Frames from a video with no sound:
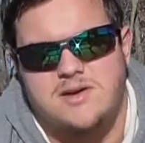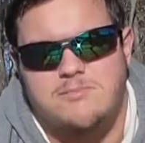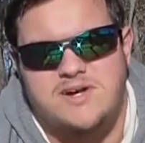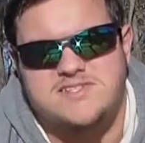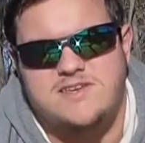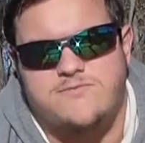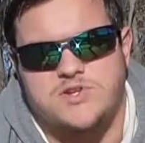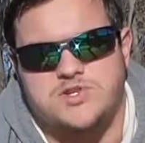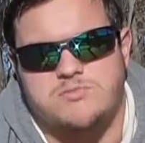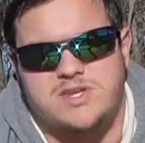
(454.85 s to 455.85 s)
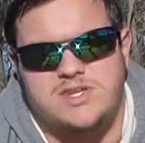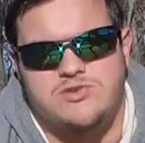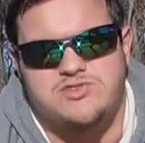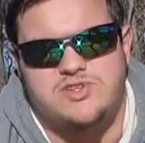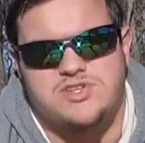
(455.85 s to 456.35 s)
Muskie fishermen
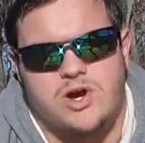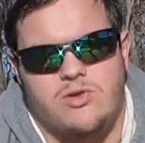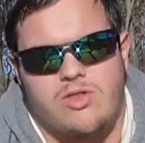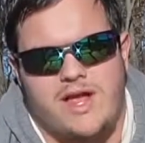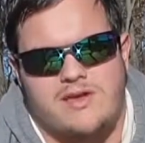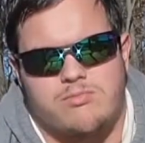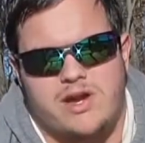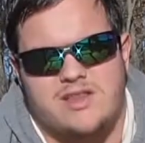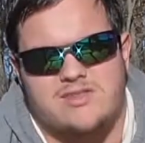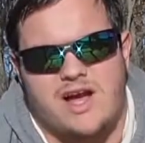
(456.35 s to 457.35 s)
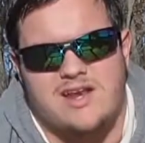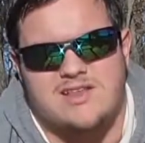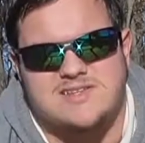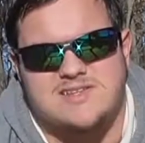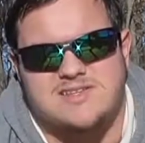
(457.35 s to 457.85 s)
usually don't like braided line
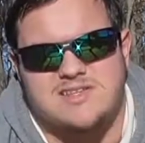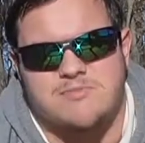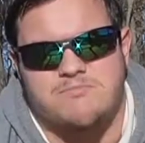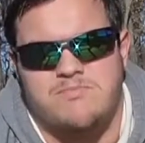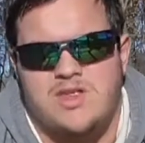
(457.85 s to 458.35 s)
unless it's in the